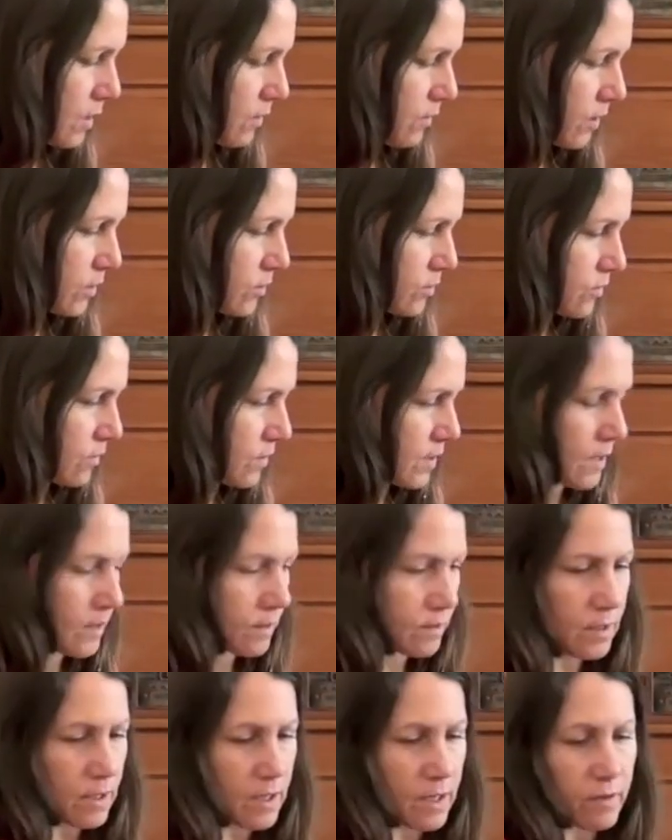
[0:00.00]
how I do
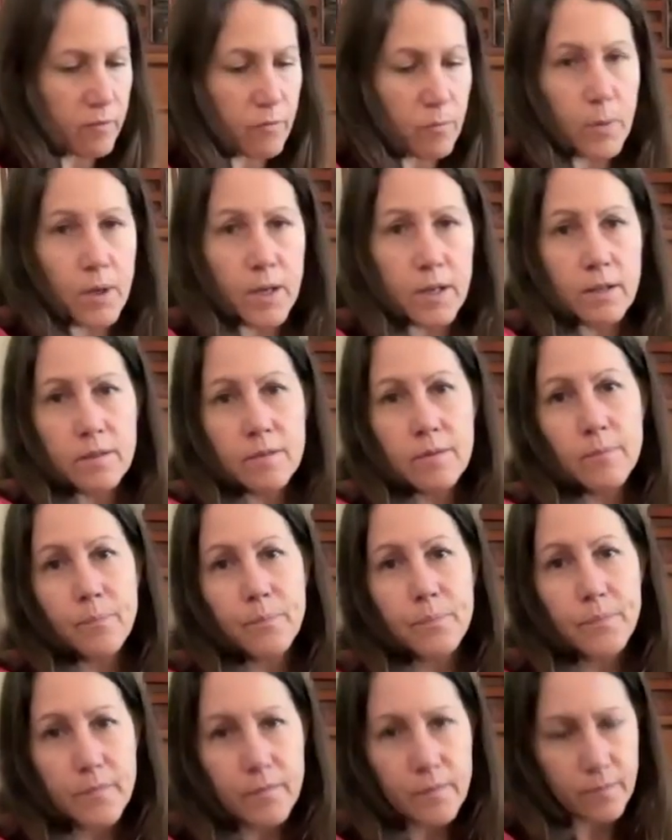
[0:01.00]
that live. But
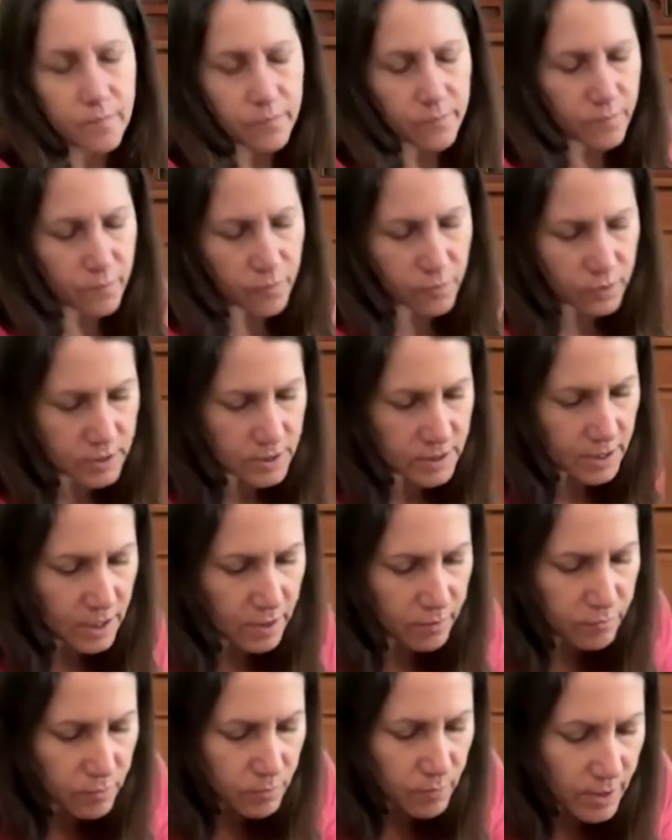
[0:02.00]
for
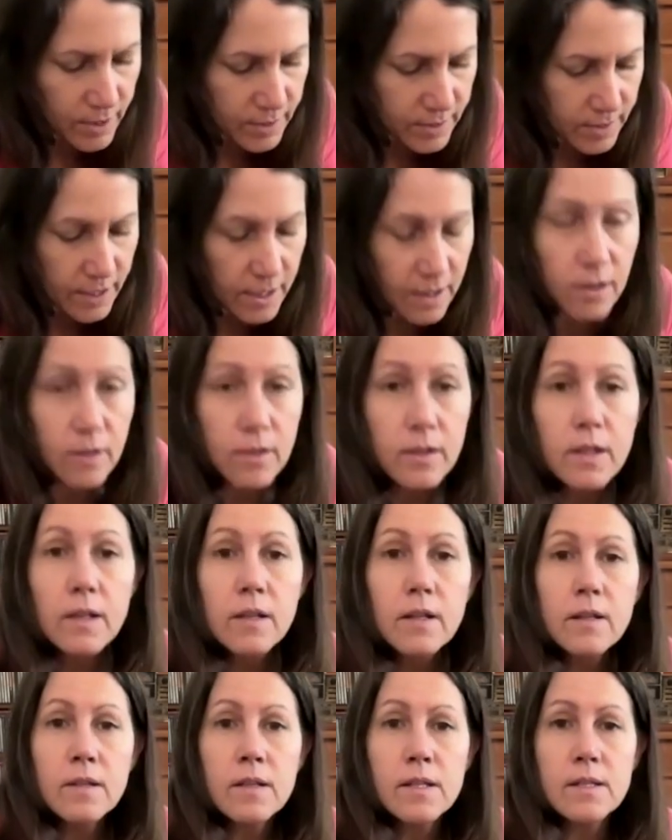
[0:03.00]
today, for right now,
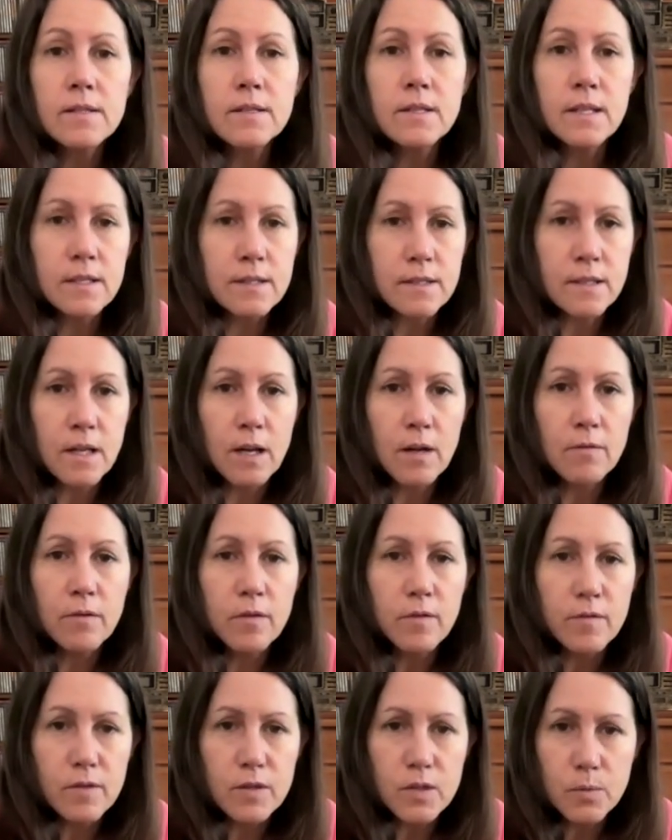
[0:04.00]
this is enough
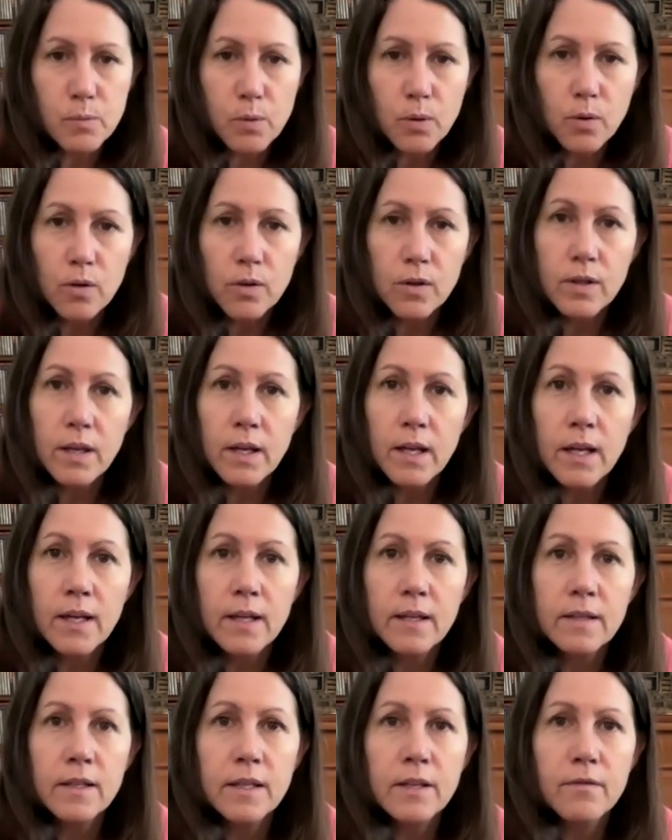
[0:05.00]
of a support.
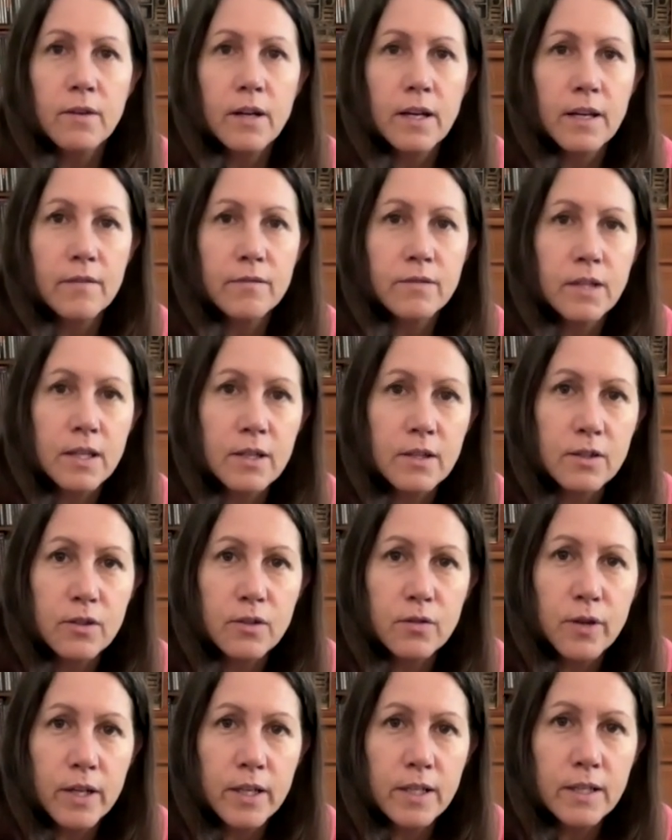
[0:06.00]
And if I have done it
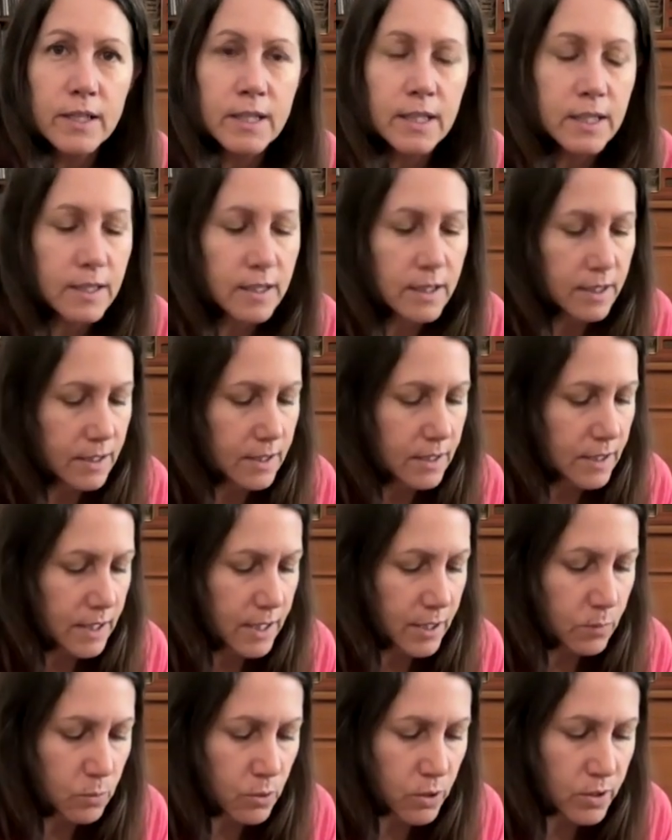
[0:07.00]
correctly,
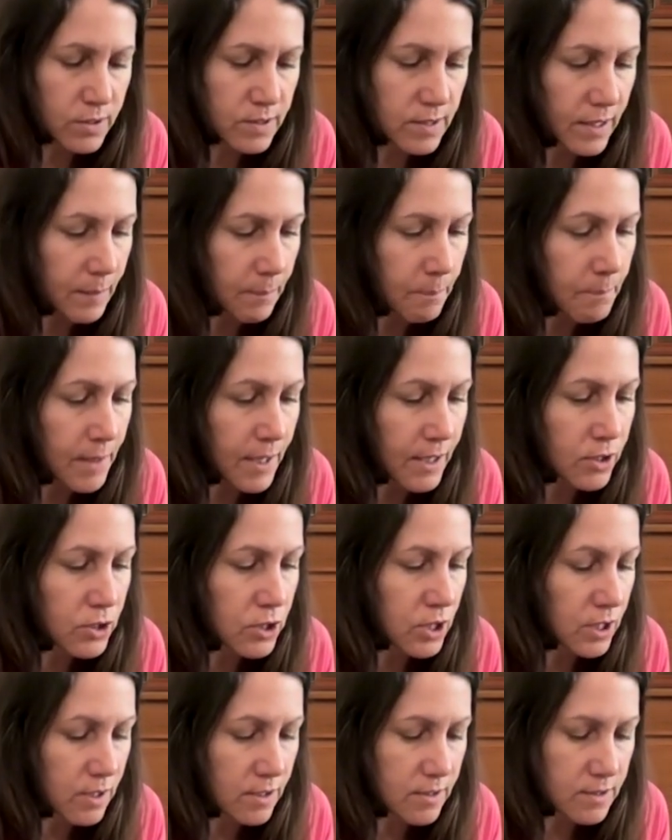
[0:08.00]
it works like
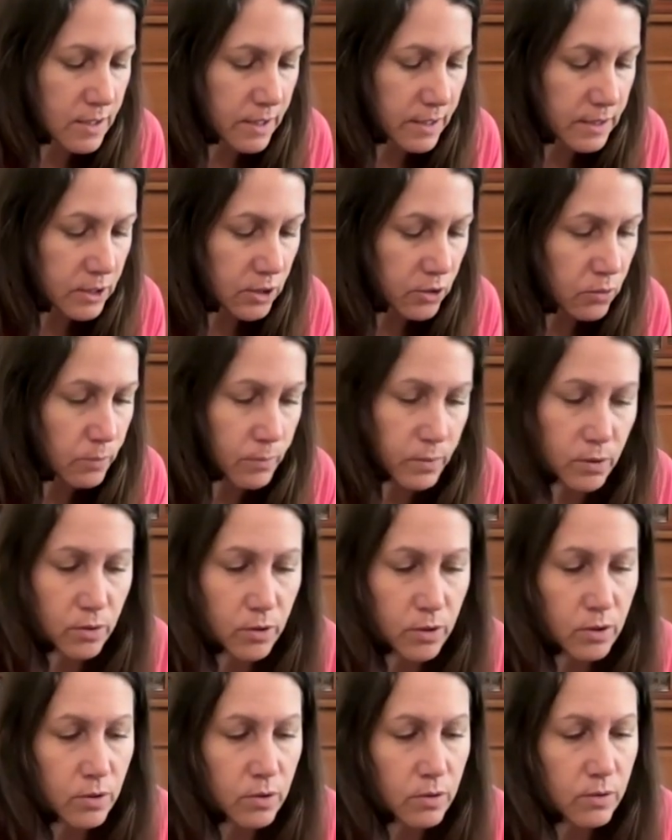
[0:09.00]
magic. It's like a little
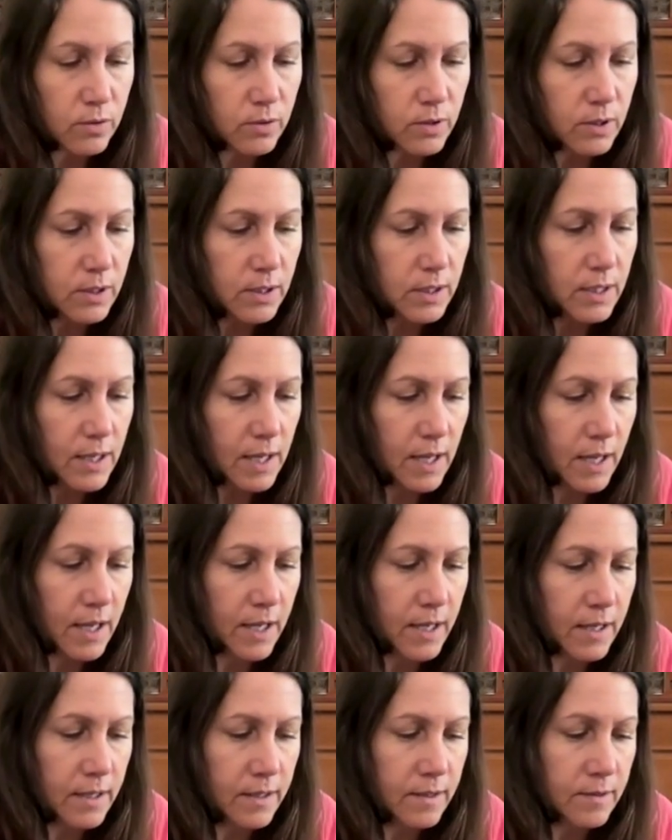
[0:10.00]
miracle.
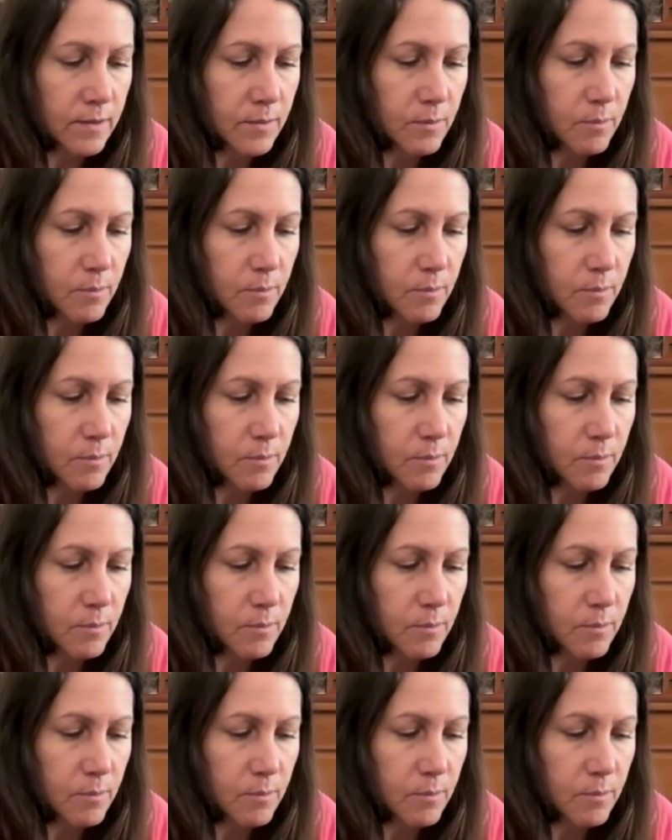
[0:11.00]
And